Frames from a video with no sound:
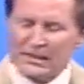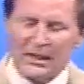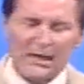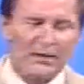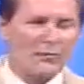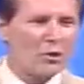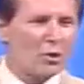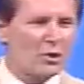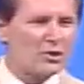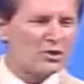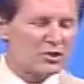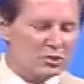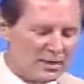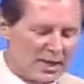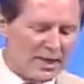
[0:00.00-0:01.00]
And of
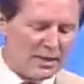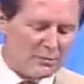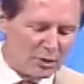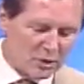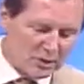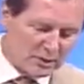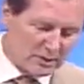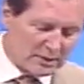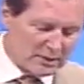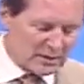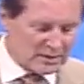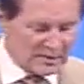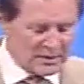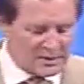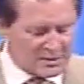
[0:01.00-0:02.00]
course, your neighbor
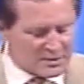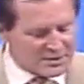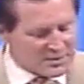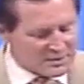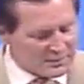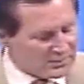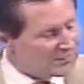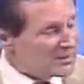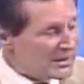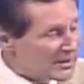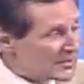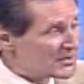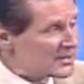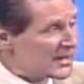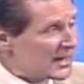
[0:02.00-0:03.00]

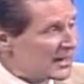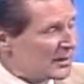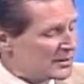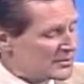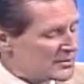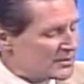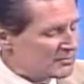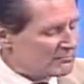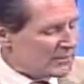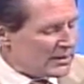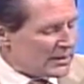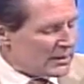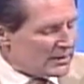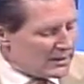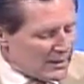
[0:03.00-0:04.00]
means that it's
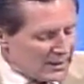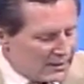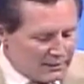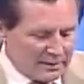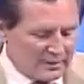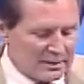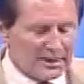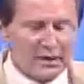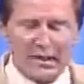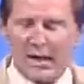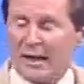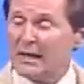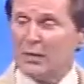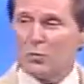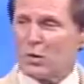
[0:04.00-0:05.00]

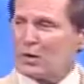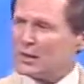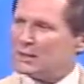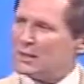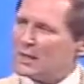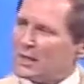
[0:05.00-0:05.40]
anyone.